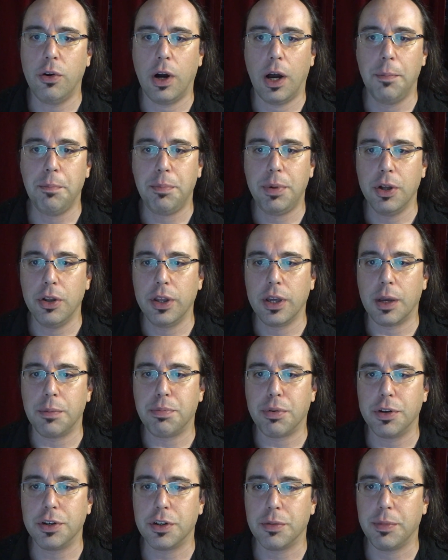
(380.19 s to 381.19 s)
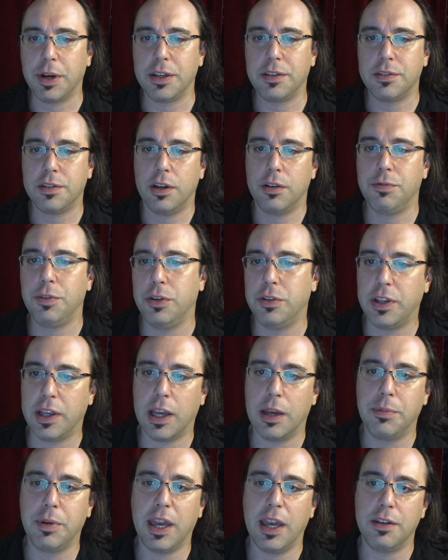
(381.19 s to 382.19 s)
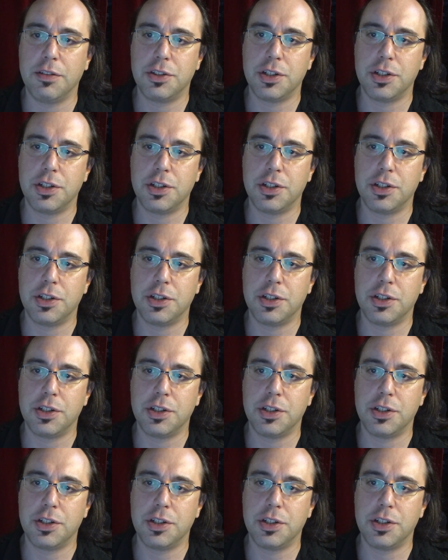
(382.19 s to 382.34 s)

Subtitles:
I'm building a printer myself using MKS